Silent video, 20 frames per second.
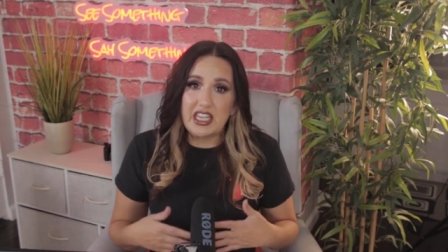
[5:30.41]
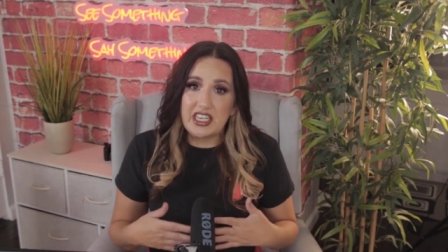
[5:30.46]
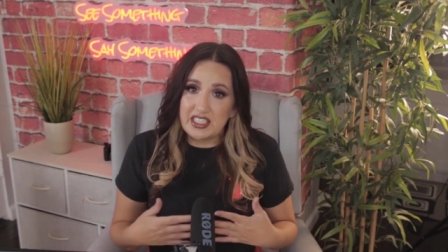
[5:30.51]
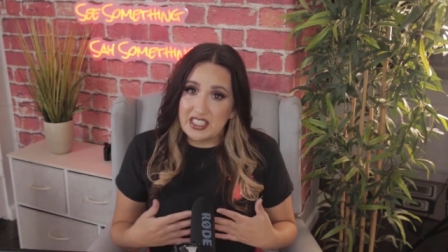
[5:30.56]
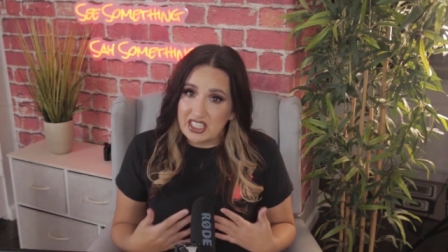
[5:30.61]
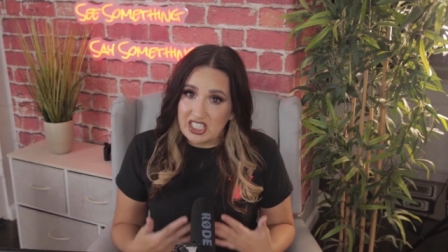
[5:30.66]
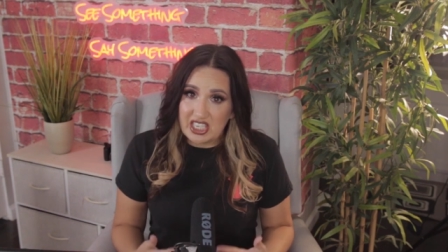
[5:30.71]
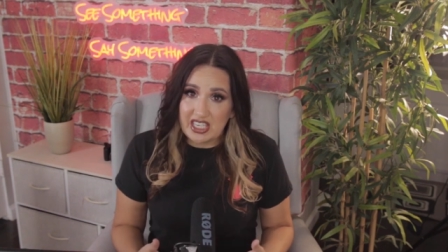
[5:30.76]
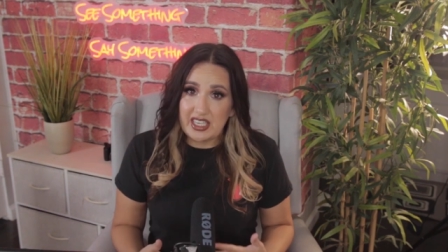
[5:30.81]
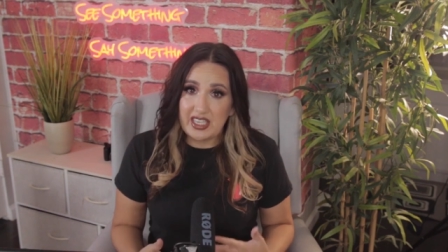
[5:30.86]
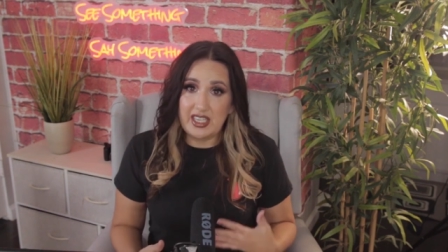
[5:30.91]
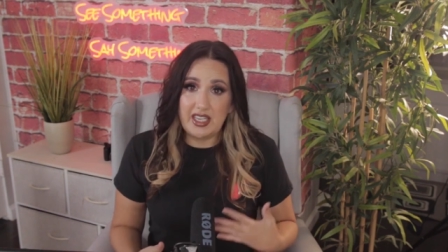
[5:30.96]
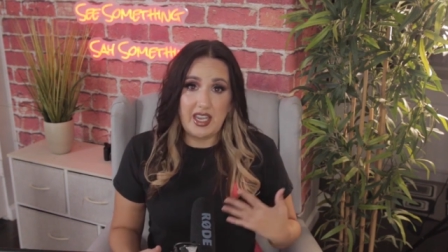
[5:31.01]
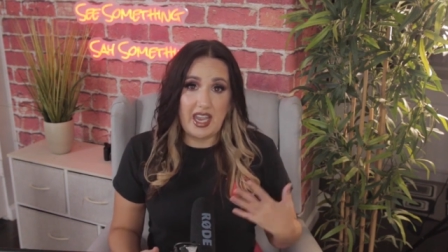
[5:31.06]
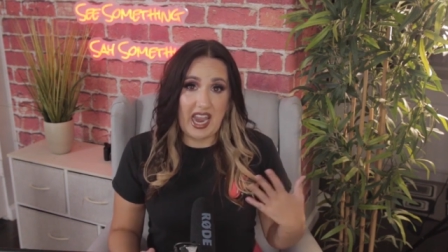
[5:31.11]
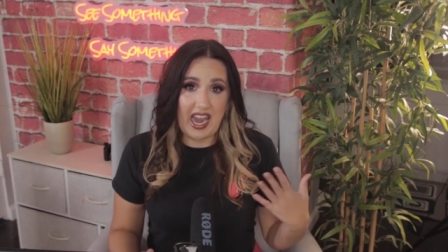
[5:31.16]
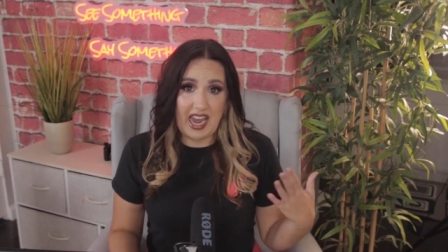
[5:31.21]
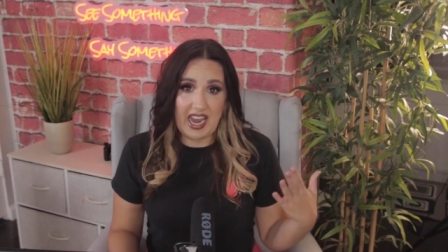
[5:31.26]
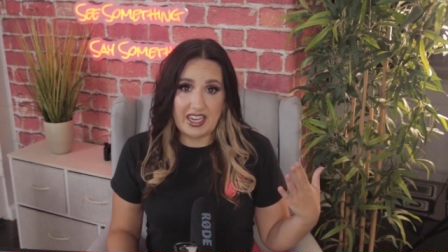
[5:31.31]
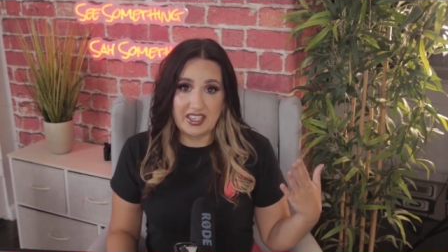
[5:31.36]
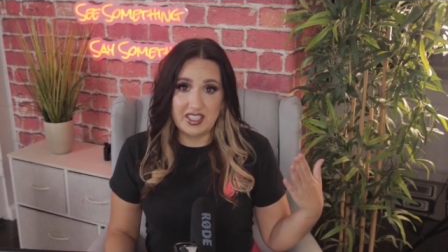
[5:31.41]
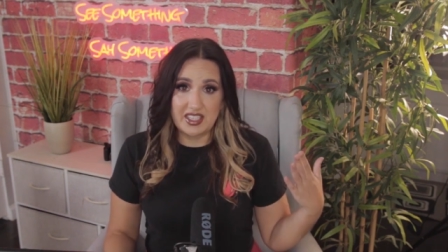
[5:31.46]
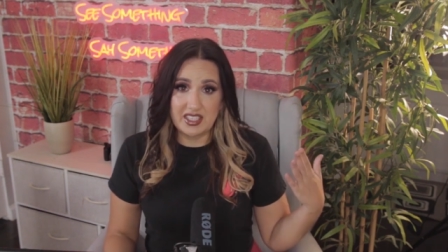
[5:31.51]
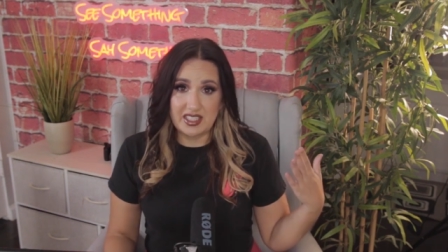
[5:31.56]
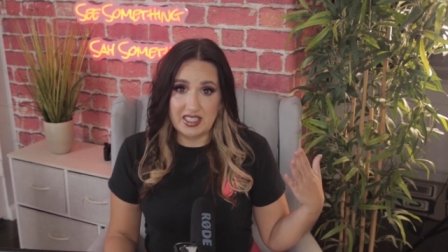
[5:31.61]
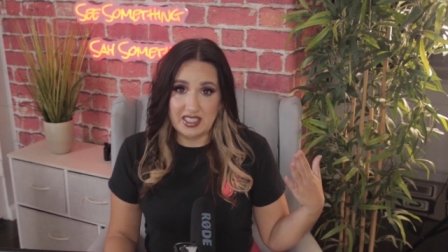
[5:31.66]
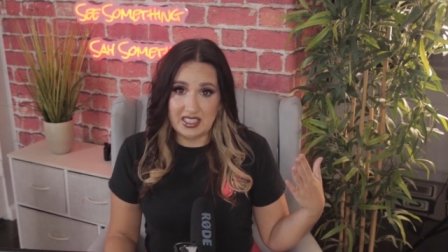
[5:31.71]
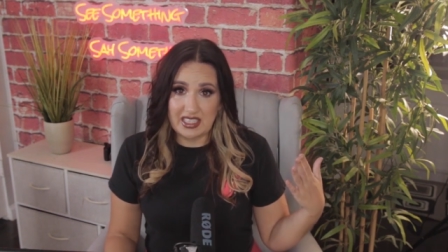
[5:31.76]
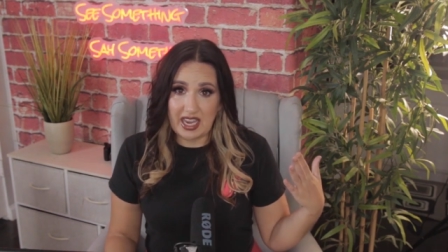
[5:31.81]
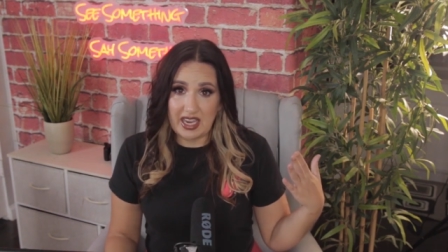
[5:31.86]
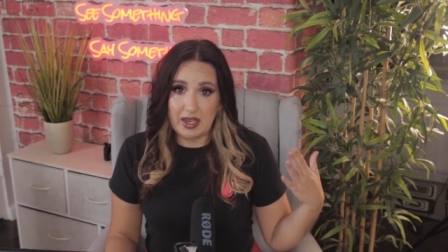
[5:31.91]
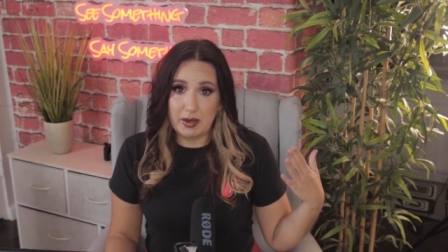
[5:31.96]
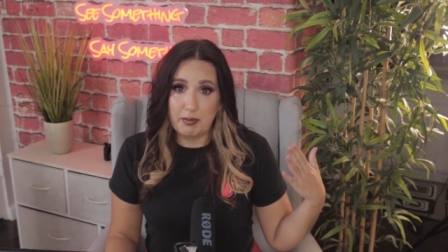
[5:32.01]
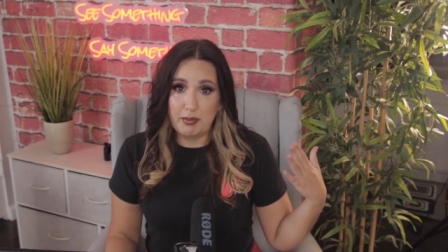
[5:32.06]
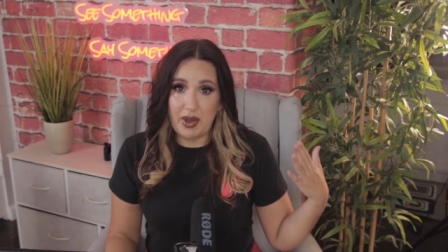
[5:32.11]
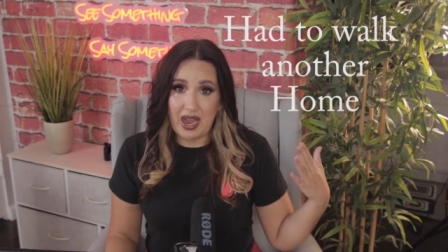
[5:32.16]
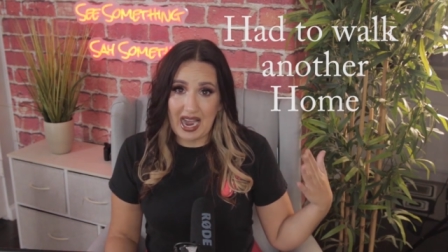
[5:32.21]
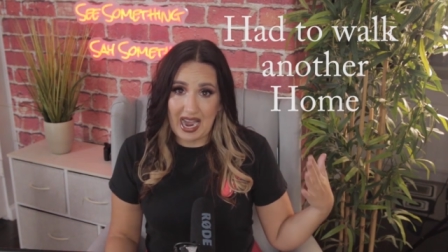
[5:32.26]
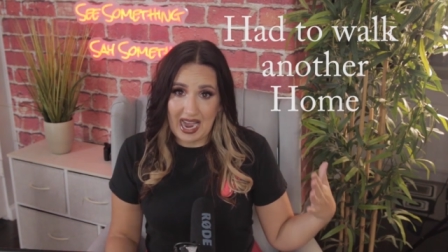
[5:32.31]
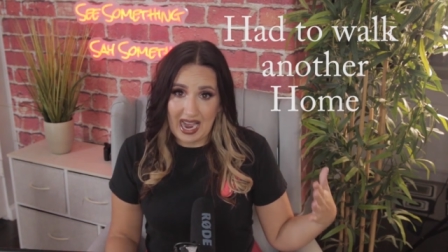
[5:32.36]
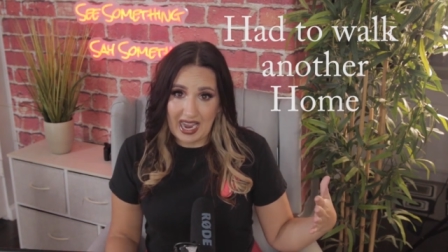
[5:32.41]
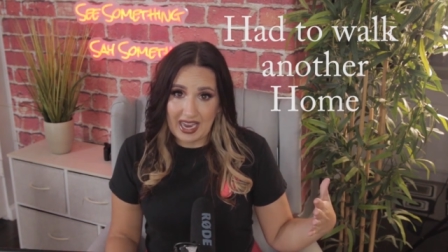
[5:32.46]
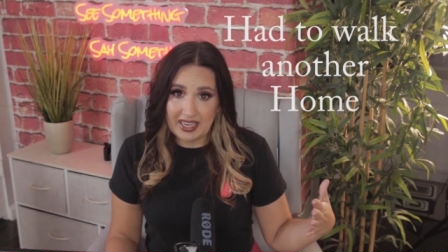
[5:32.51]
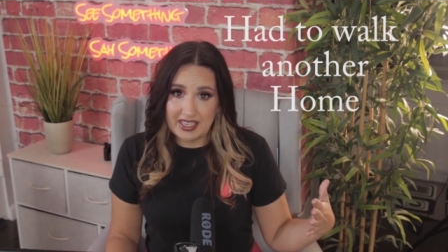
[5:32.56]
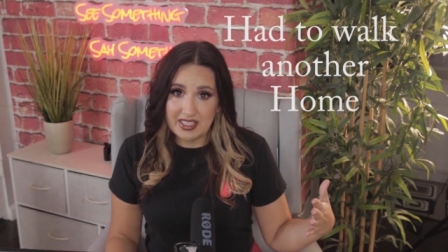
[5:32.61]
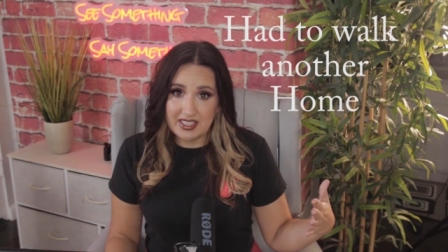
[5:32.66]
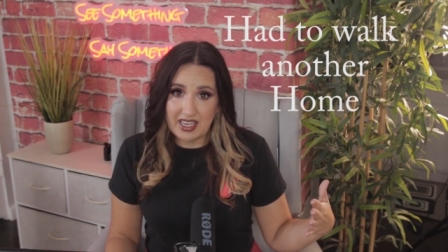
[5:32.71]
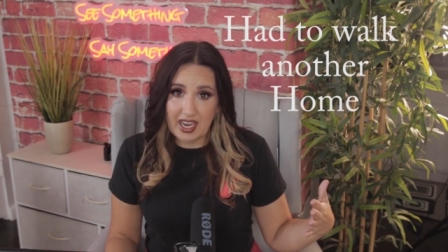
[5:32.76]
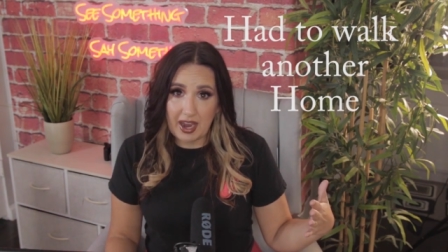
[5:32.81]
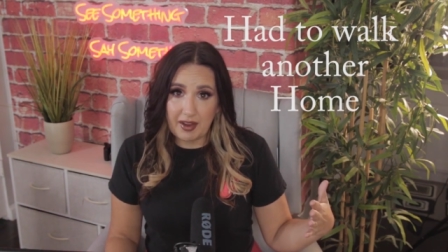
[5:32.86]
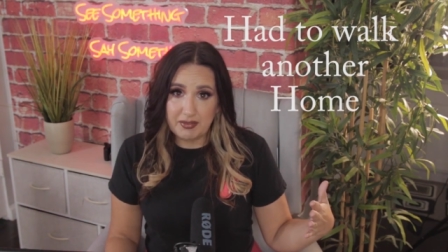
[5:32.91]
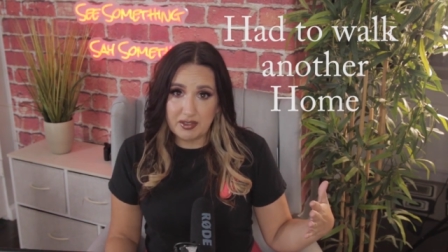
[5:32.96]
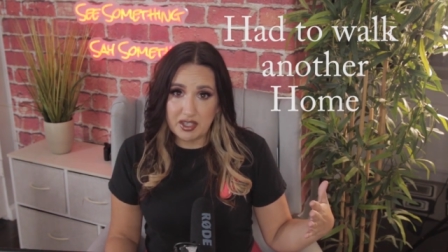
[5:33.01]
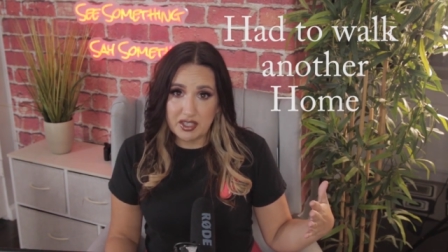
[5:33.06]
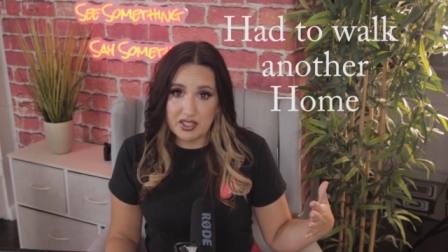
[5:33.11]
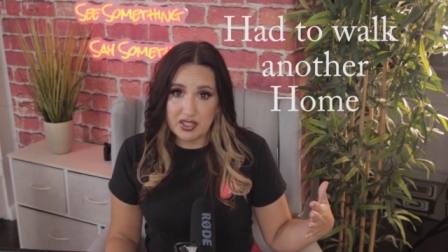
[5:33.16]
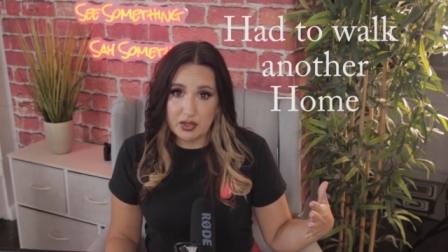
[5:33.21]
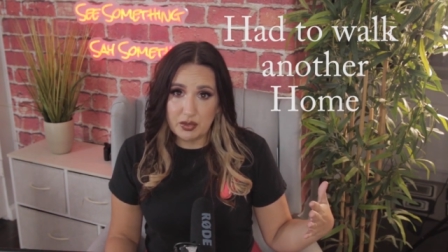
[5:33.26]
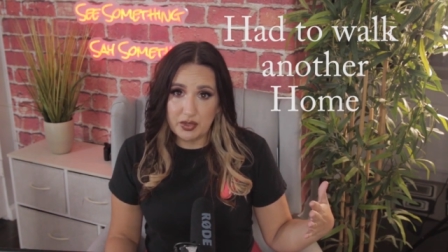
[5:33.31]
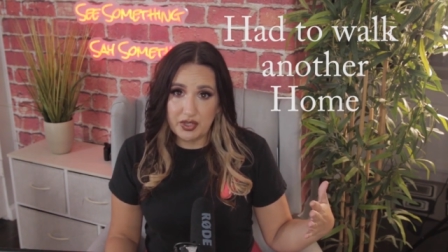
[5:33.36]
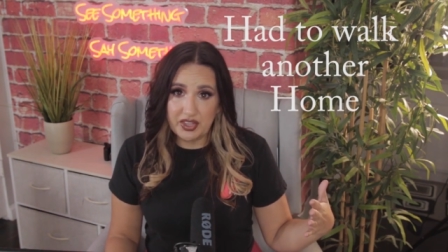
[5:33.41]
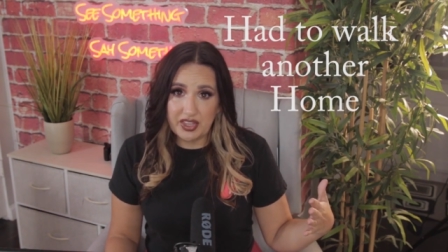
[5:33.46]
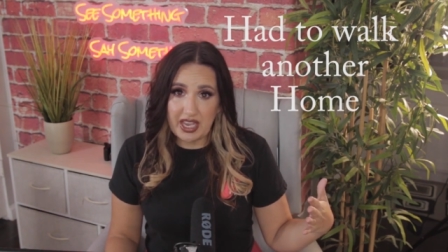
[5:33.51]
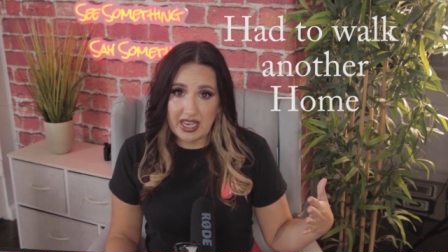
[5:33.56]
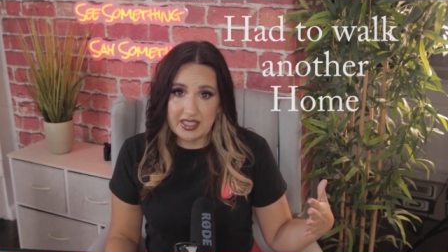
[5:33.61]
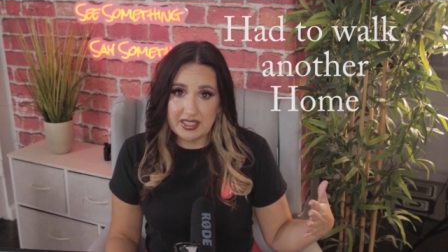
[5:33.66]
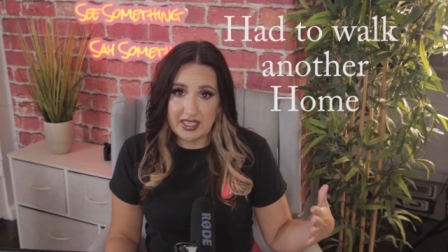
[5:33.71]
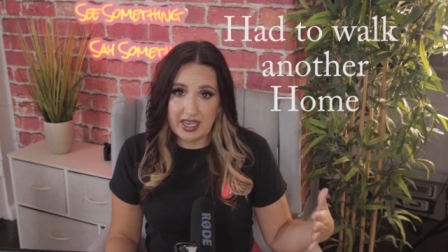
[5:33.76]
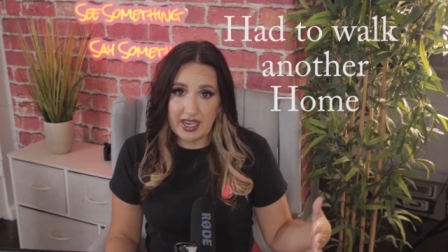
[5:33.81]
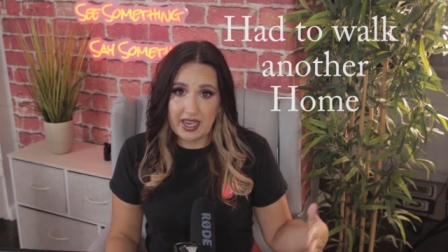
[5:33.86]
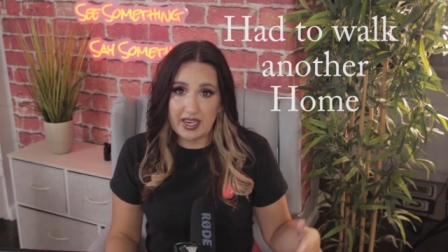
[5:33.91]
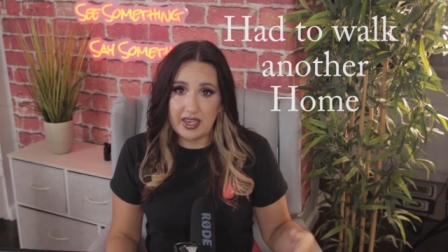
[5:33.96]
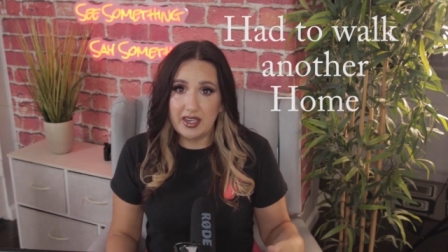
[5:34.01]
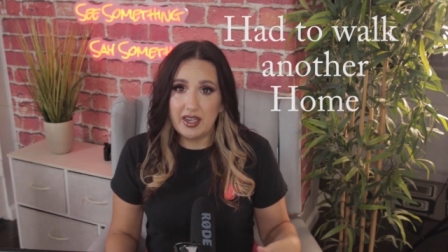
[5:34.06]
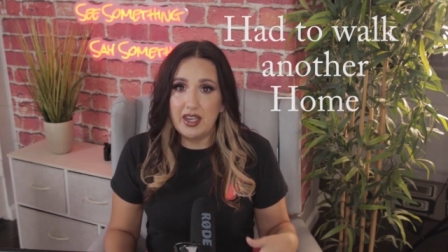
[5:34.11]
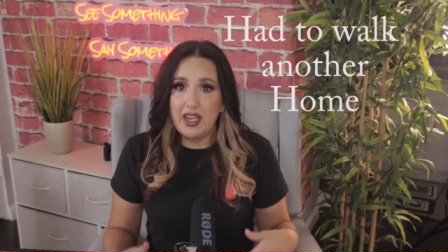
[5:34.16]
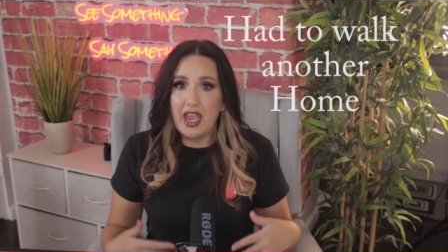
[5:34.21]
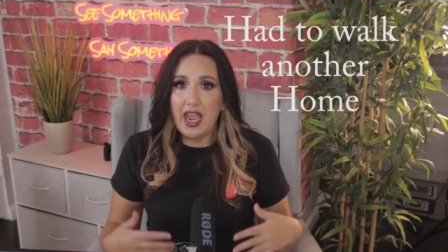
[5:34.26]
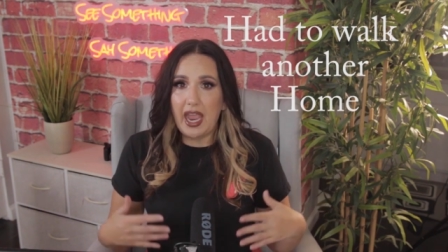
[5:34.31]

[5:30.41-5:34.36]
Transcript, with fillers: Dee had to stay behind after school that day,